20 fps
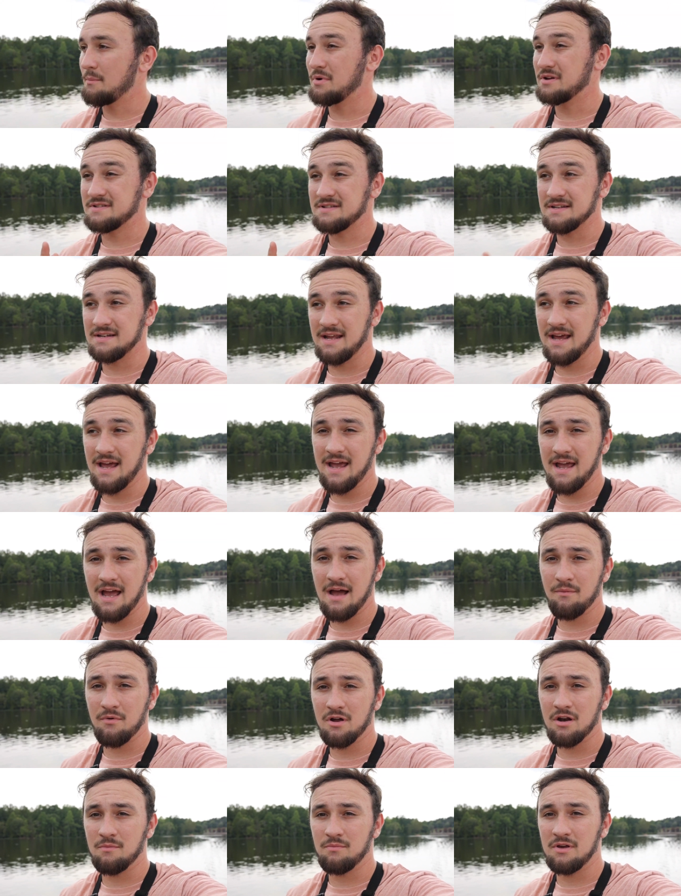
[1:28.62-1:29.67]
but today
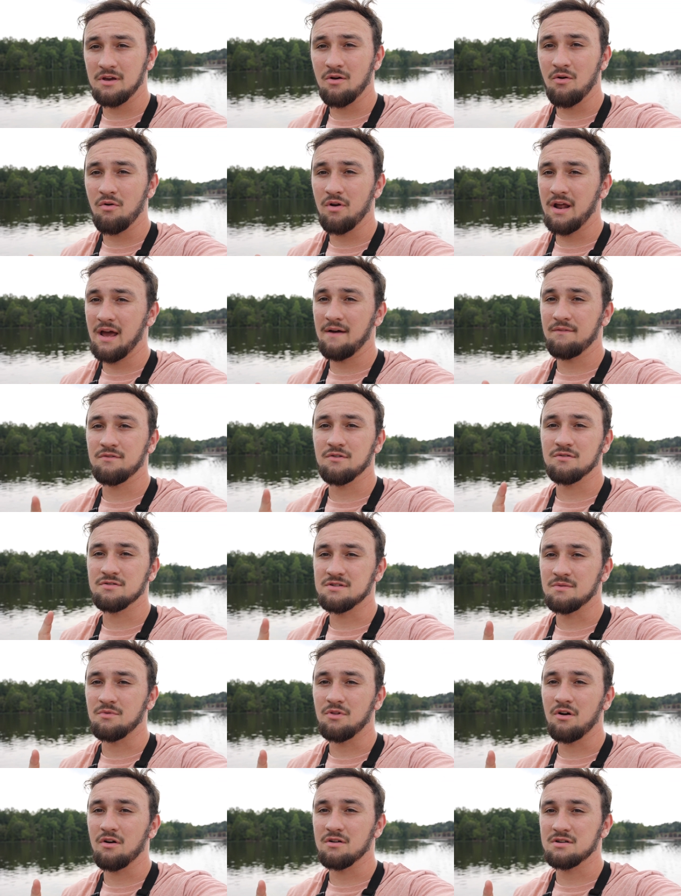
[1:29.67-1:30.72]
I'm gonna be going after
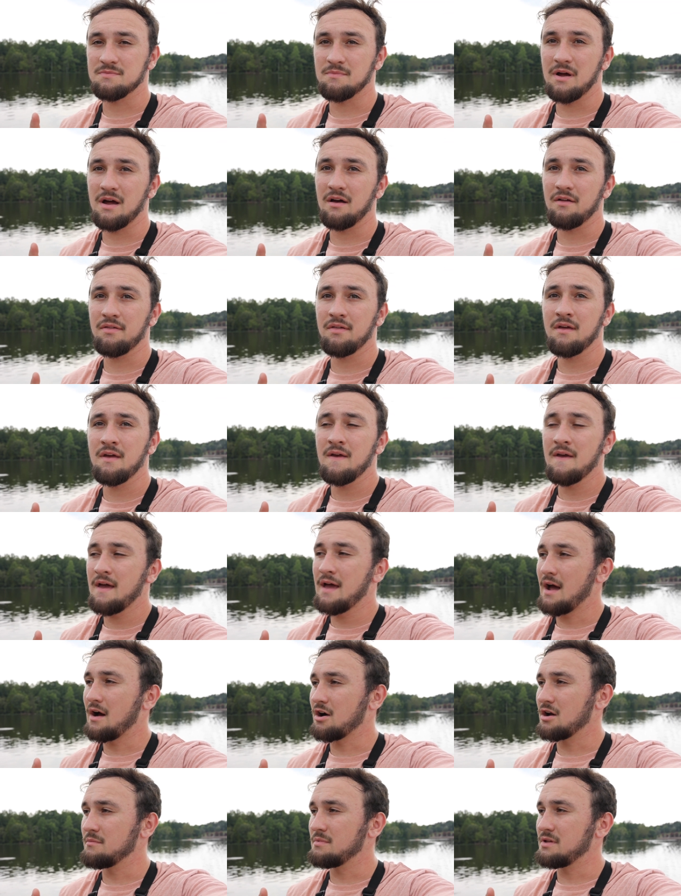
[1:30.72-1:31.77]
some largemouth.
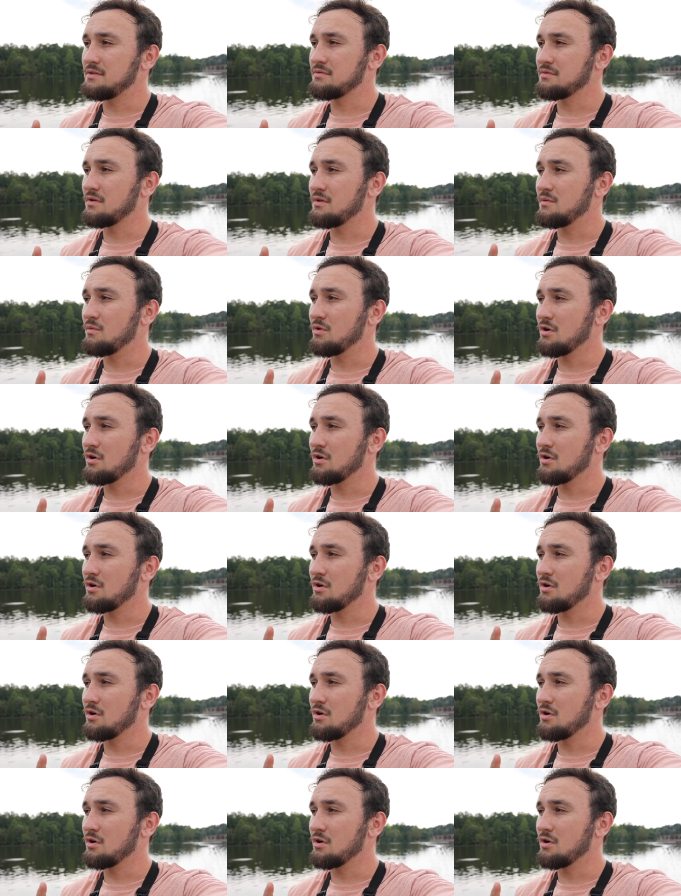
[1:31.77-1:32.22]
I'm gonna be throwing